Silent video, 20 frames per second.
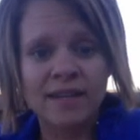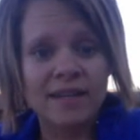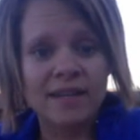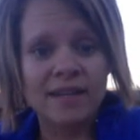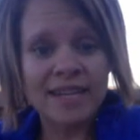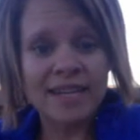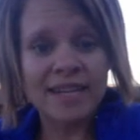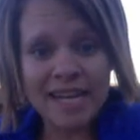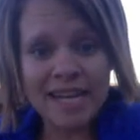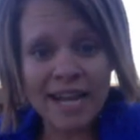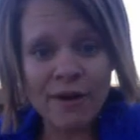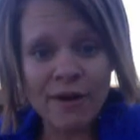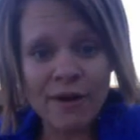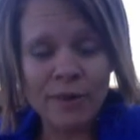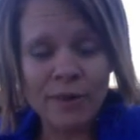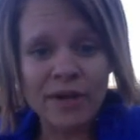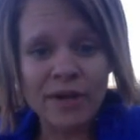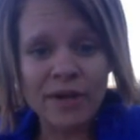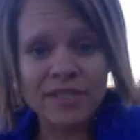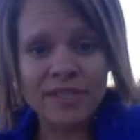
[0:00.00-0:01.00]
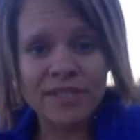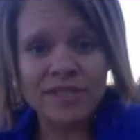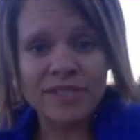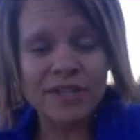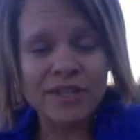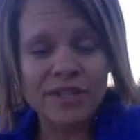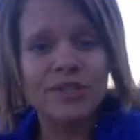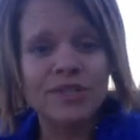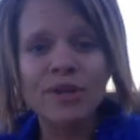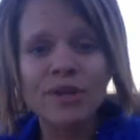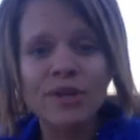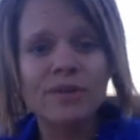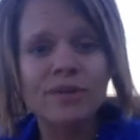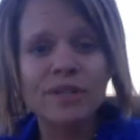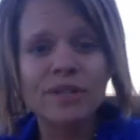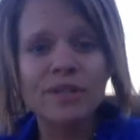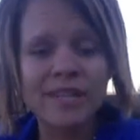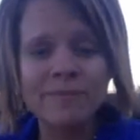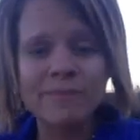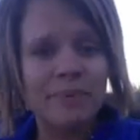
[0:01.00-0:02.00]
That's not how it works. There's no
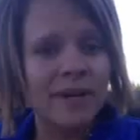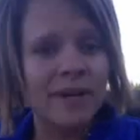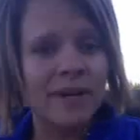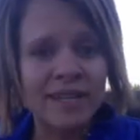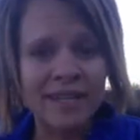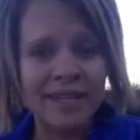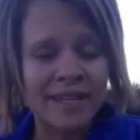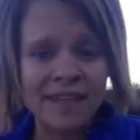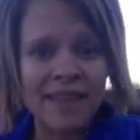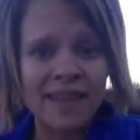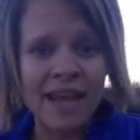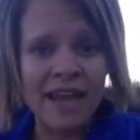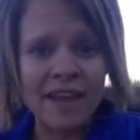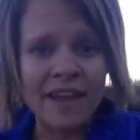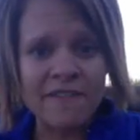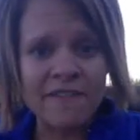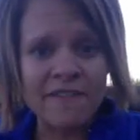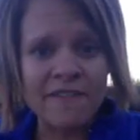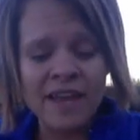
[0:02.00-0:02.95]
delete button in life.